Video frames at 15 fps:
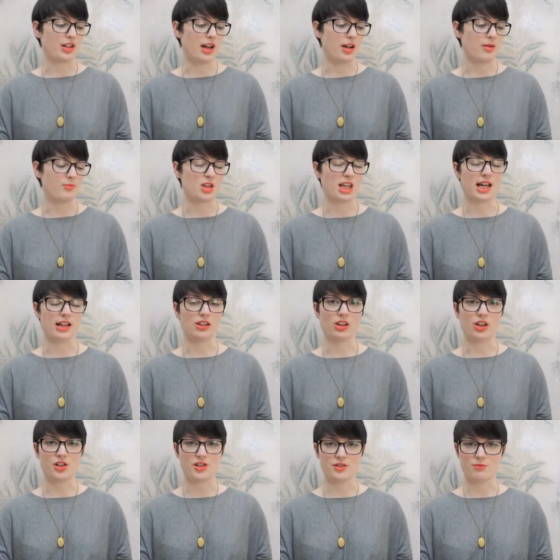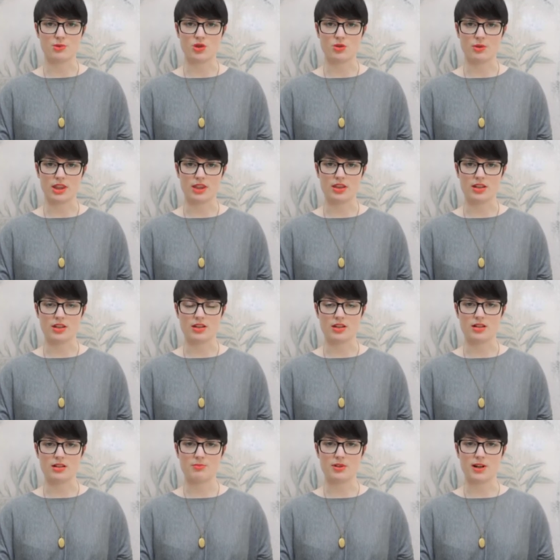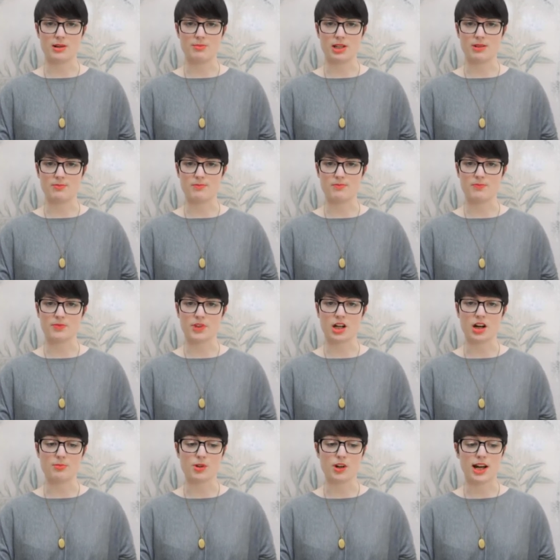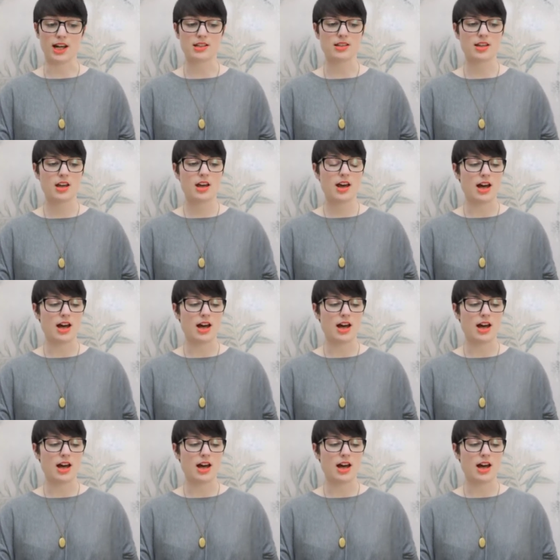and you get loads more with the premium upgrade.